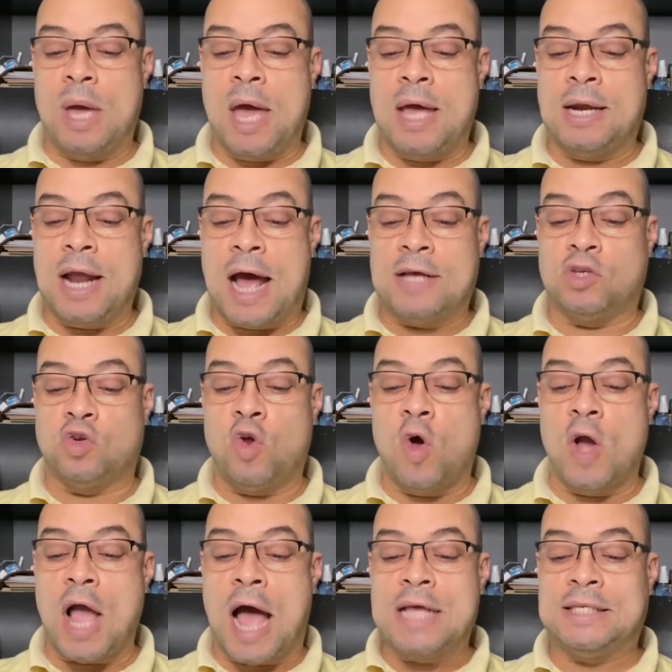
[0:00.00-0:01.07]
And as
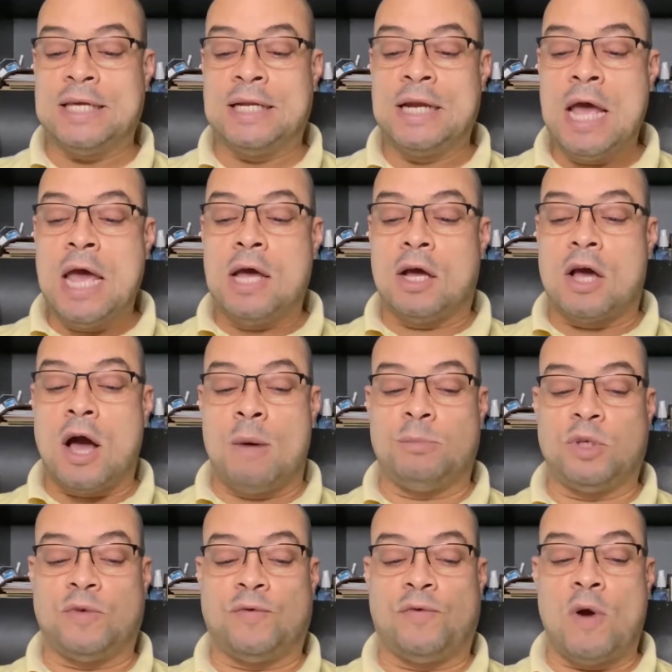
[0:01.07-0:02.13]
long as it
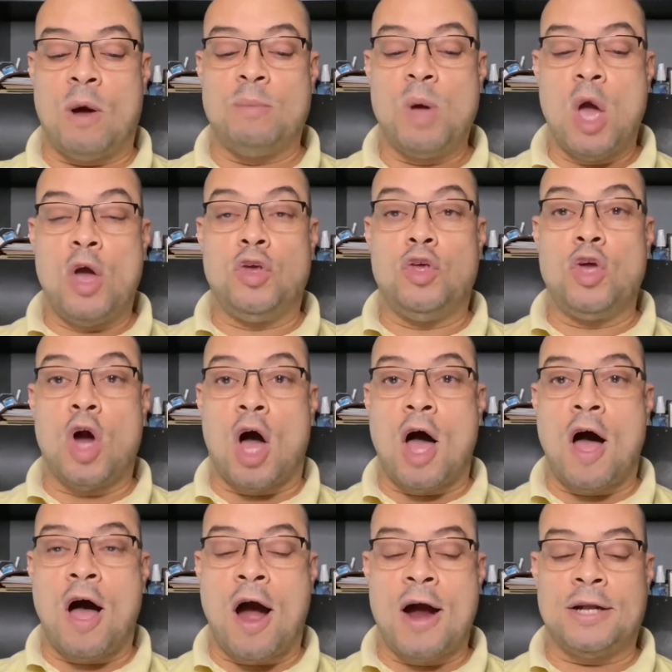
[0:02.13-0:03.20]
comes from your
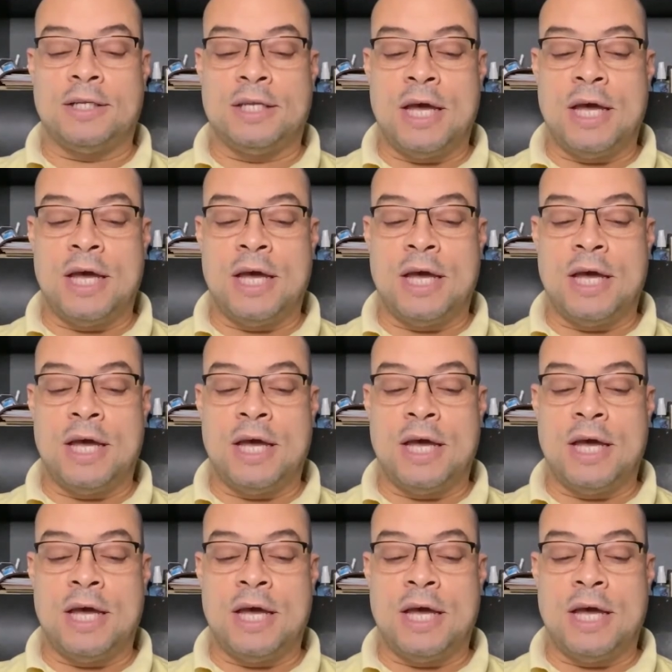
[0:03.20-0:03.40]
heart,